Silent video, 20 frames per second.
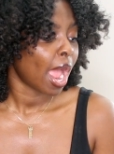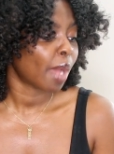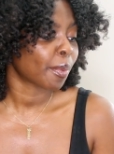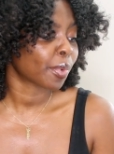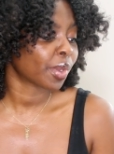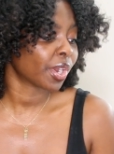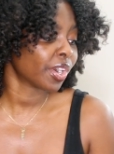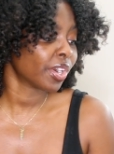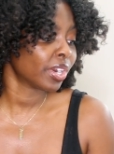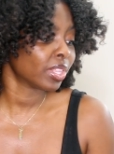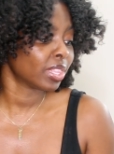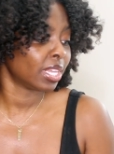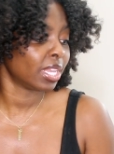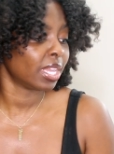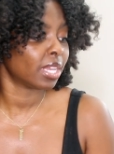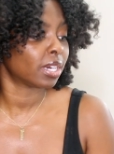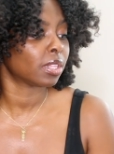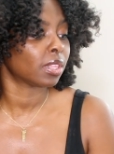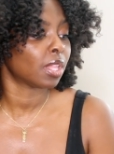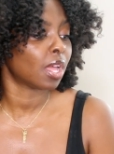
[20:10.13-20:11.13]
I'm
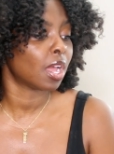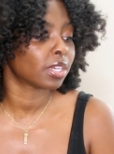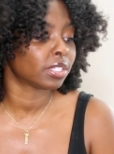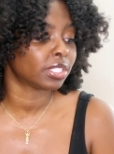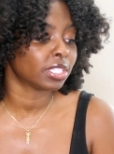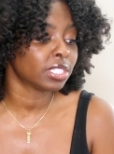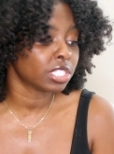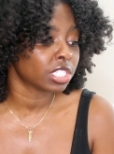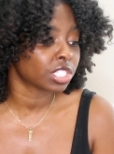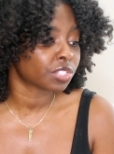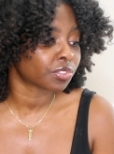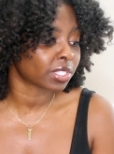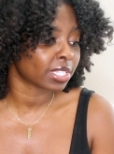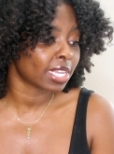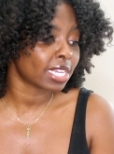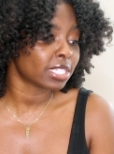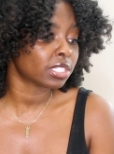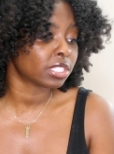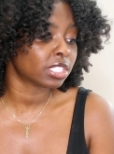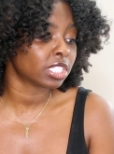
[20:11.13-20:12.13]
currently in a long distance
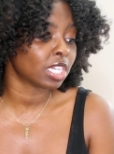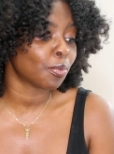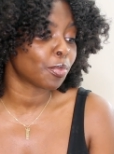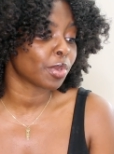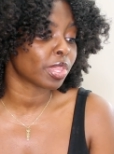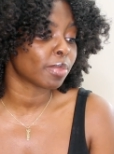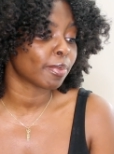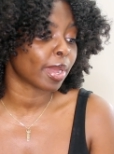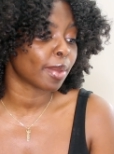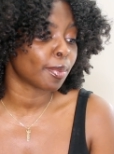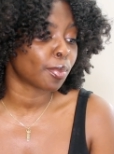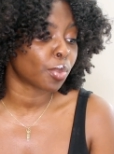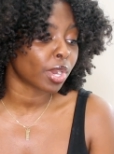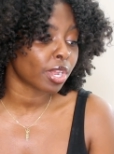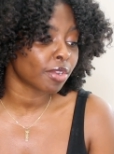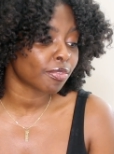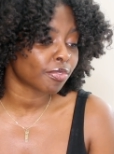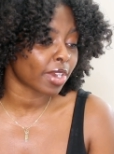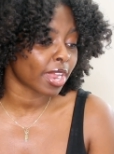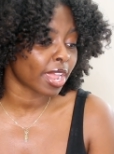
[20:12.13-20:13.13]
relationship with my
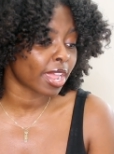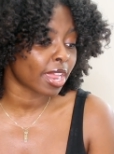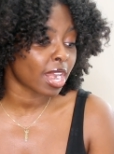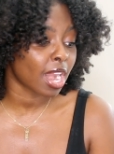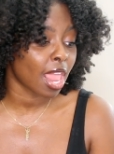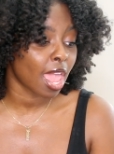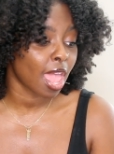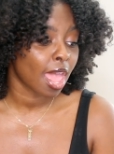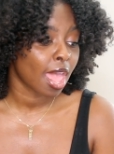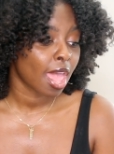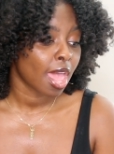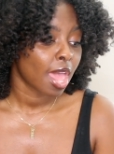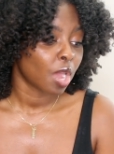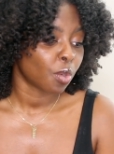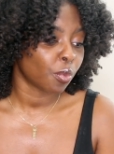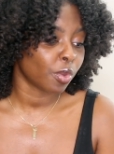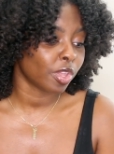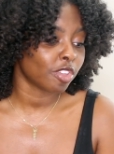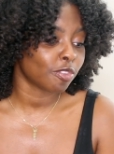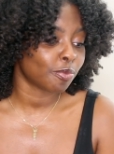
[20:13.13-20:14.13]
boyfriend.
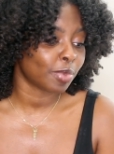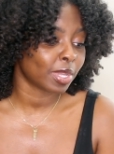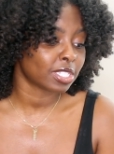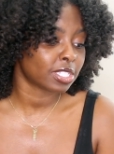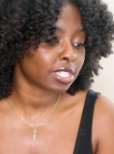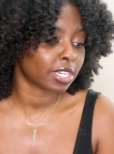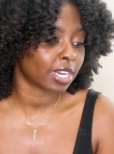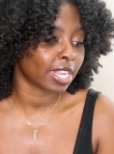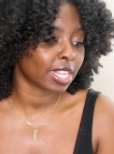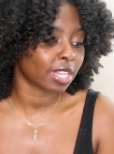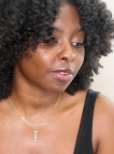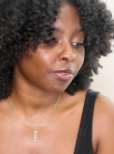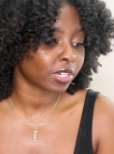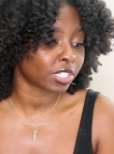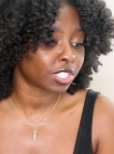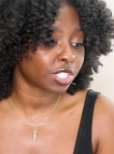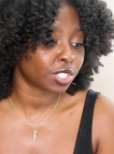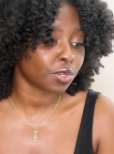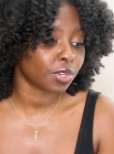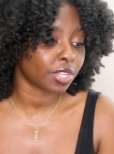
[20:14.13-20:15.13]
We have been together
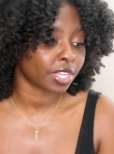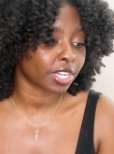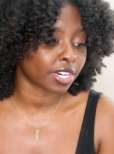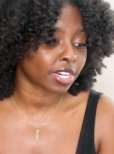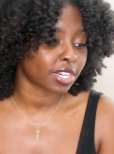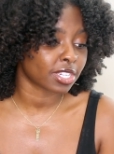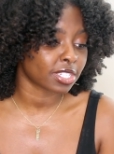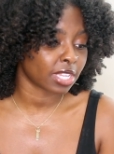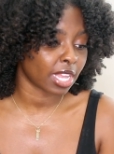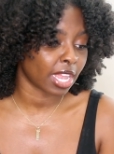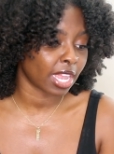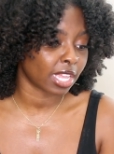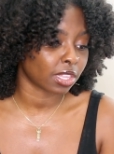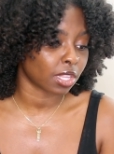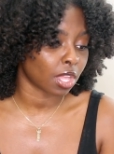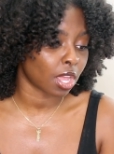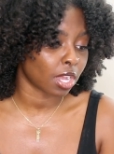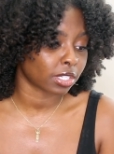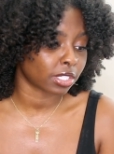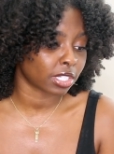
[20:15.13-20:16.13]
for two years
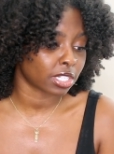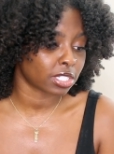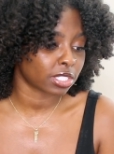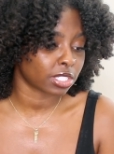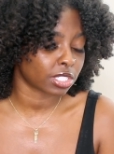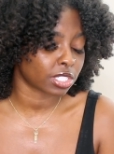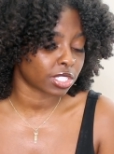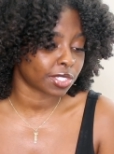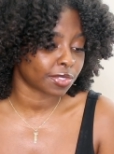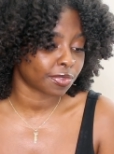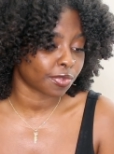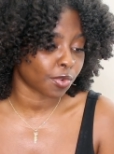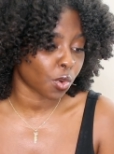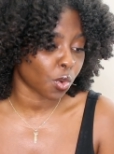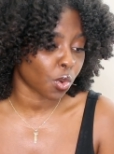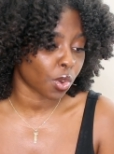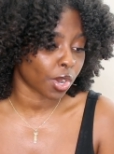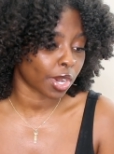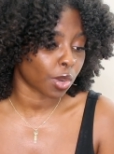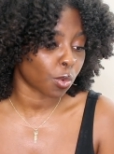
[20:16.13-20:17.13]
and long distance
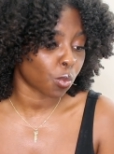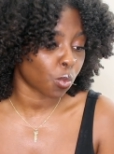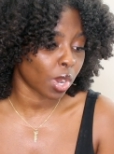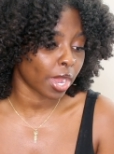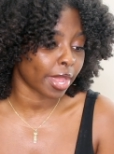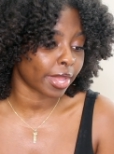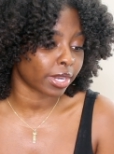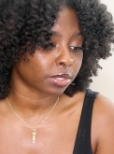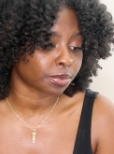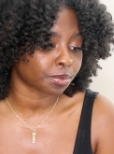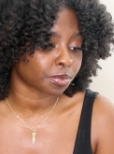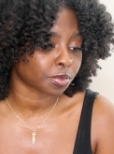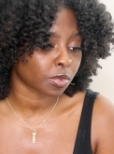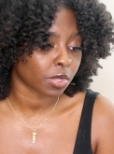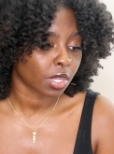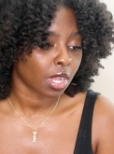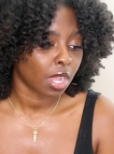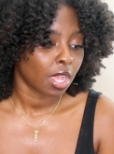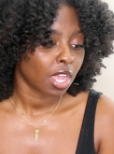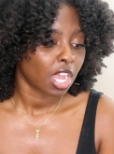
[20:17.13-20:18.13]
for one.
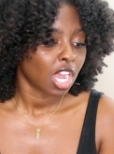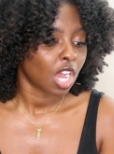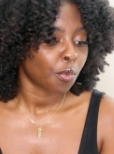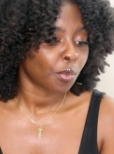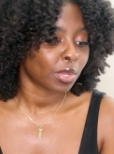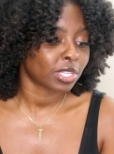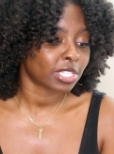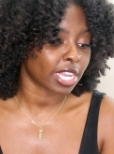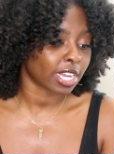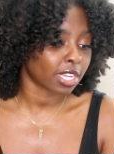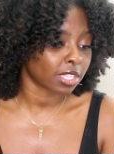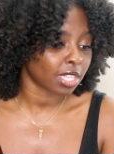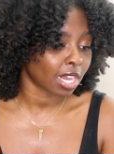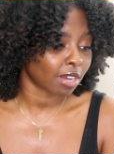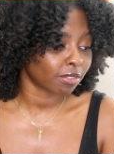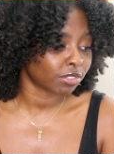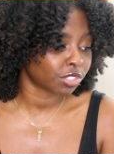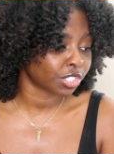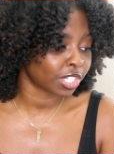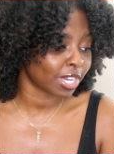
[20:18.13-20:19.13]
We take a
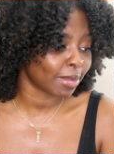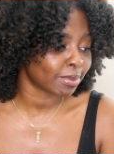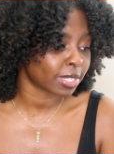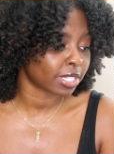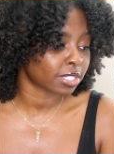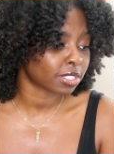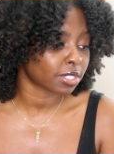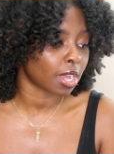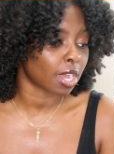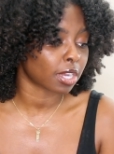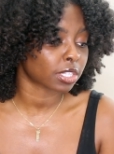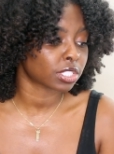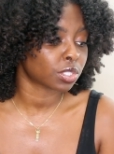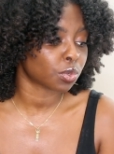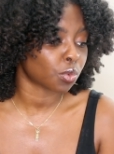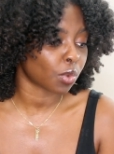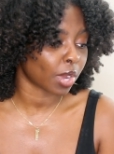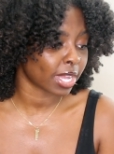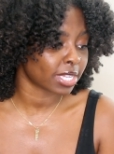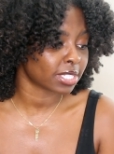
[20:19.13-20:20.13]
lot of trips and talk
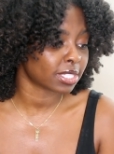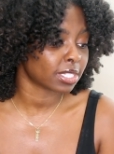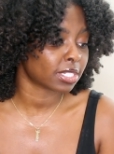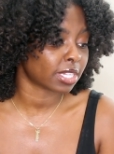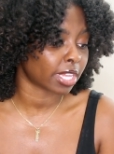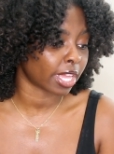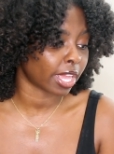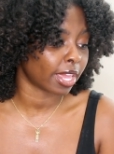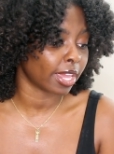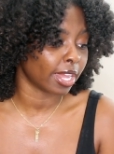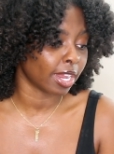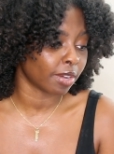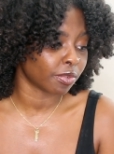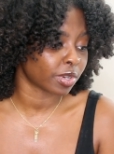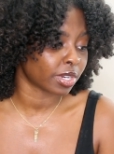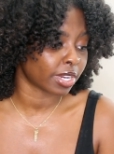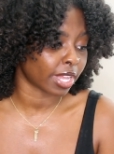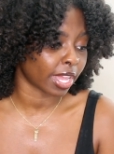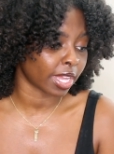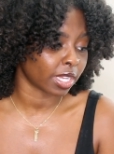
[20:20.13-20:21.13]
twice a day
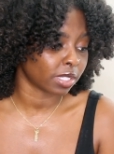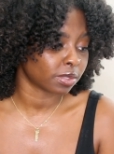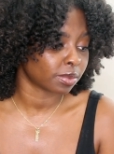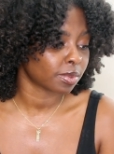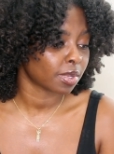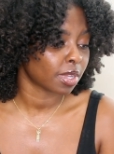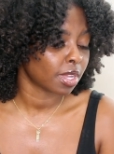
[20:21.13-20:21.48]
every day.